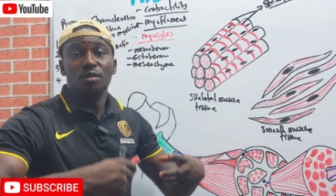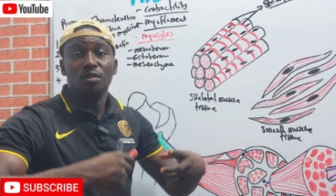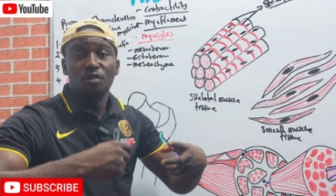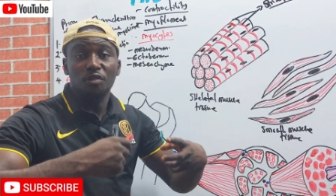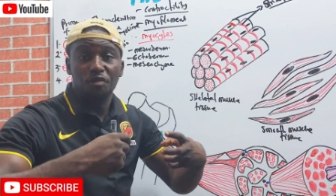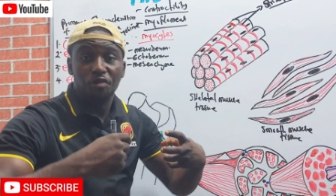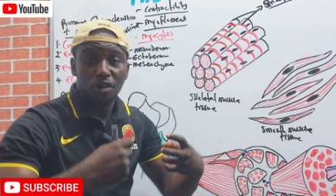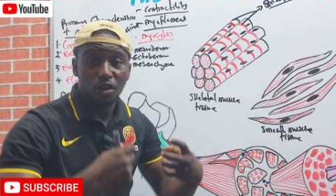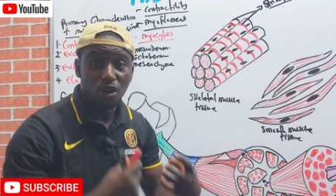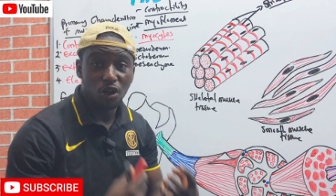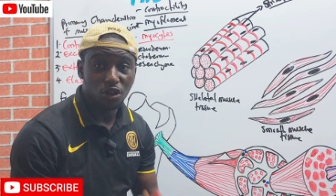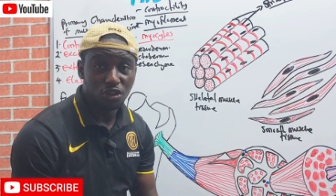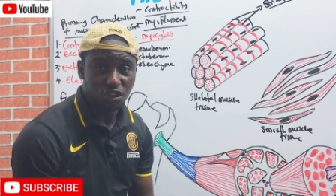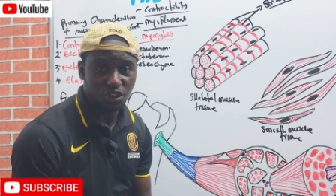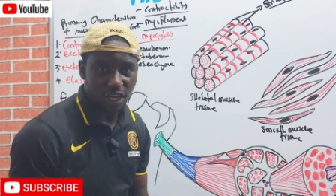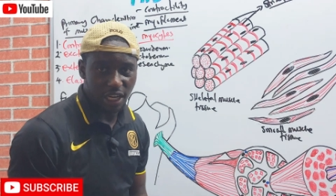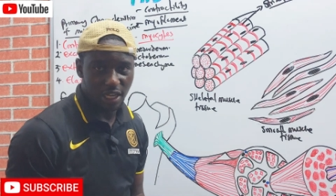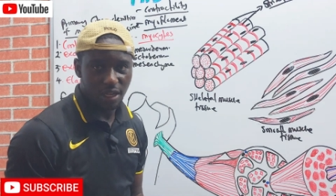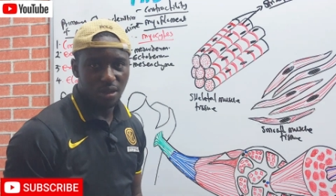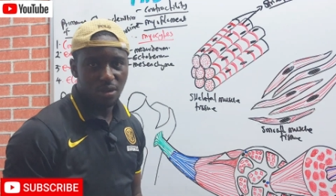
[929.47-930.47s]

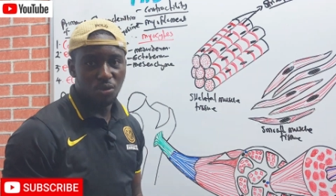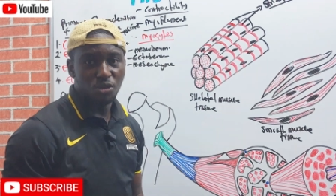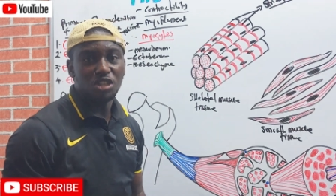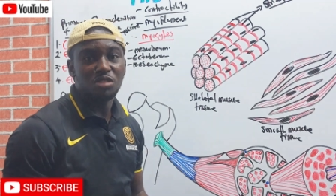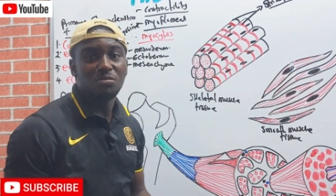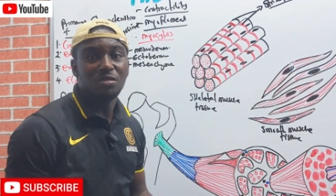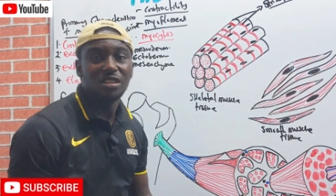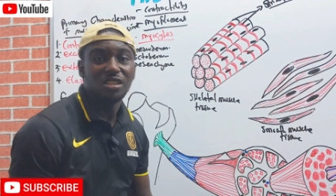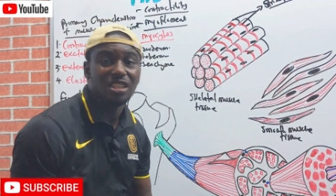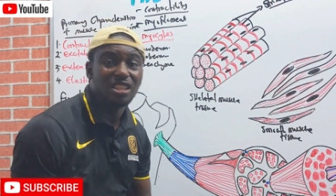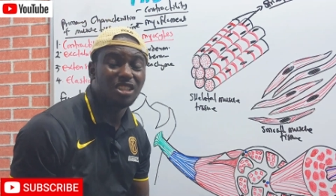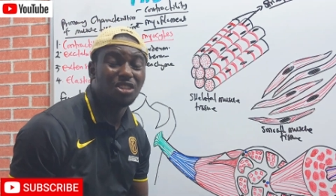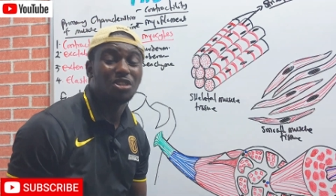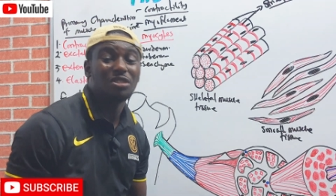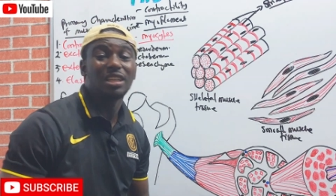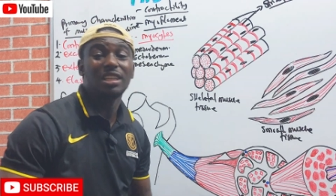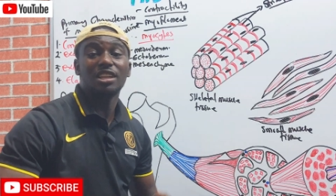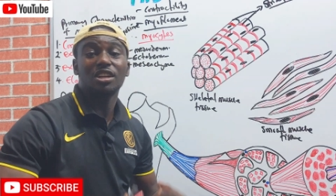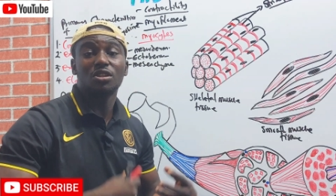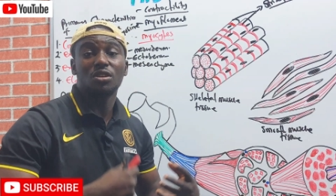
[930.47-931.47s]
Voluntary, which means it's
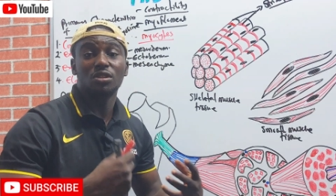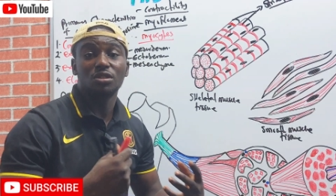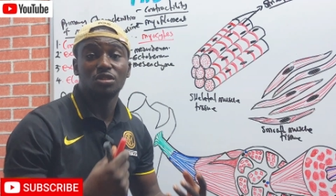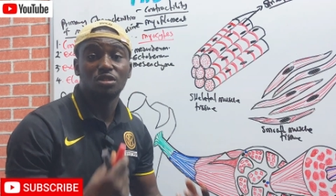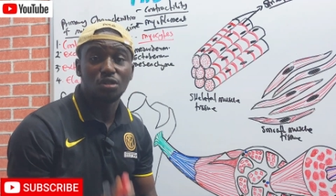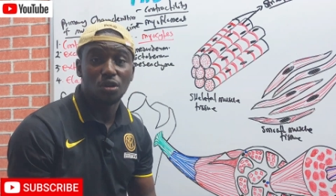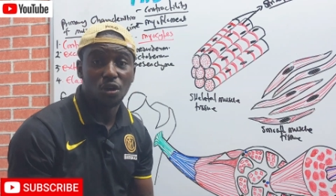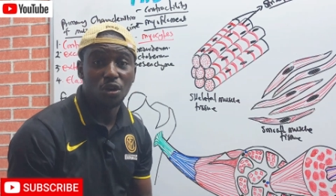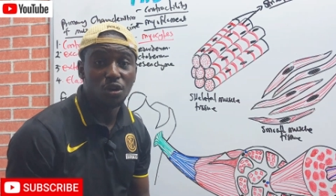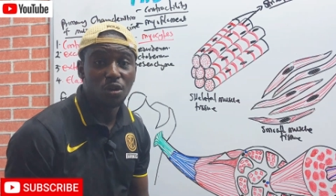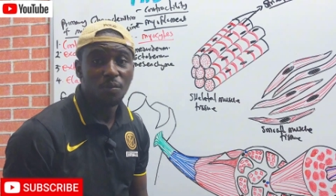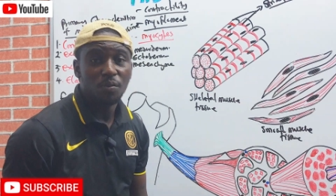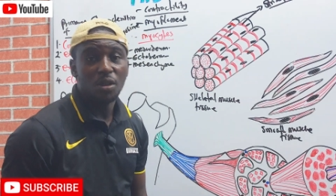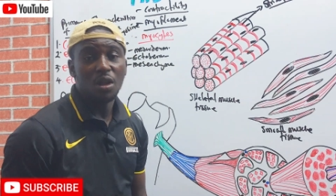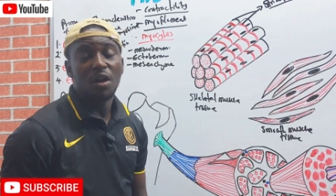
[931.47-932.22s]
under the control